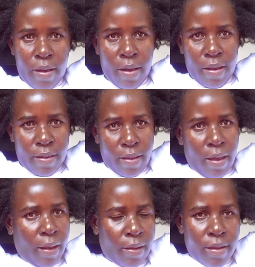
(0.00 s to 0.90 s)
As
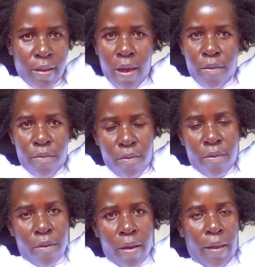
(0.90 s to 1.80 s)
I
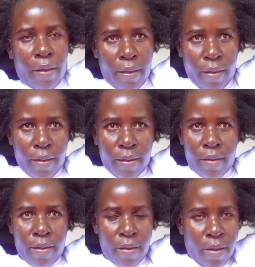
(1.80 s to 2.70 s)
tangle, I
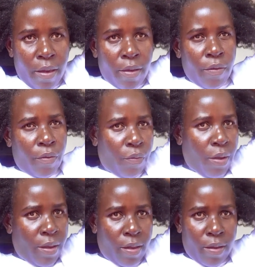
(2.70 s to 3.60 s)

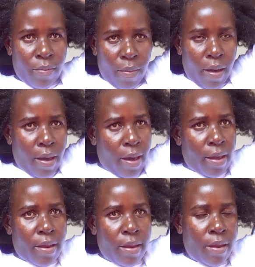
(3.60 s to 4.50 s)
stretch it
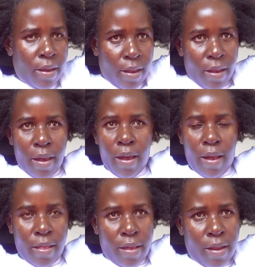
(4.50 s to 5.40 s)
behind
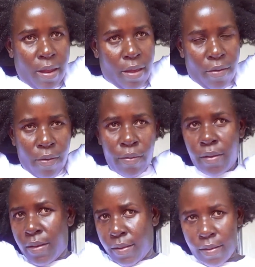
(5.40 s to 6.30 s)
and then I
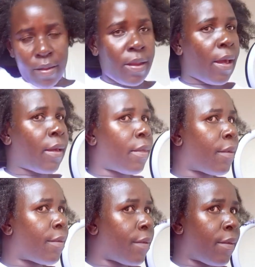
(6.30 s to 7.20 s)
hold it like
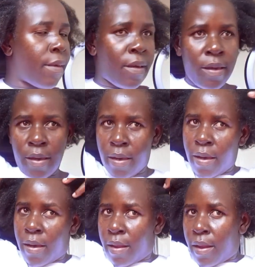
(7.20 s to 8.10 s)
this.
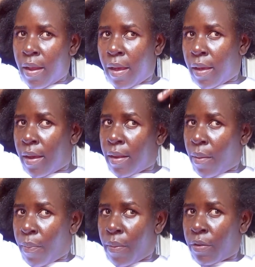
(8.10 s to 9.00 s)
Then I get
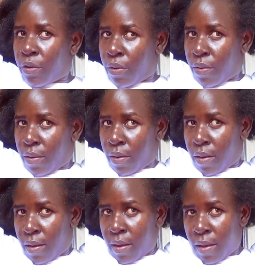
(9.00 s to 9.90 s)
a portion,
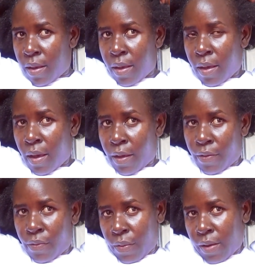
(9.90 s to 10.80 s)
I
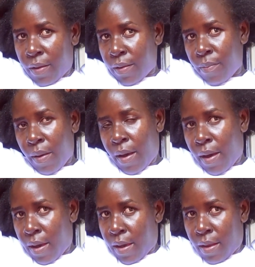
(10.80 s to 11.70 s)
stretch it
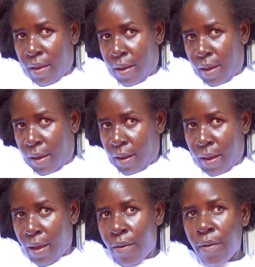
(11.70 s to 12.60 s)
behind and
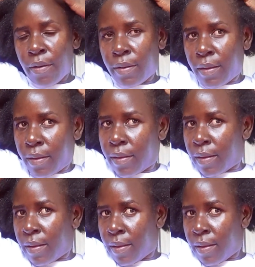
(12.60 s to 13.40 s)
I hold it.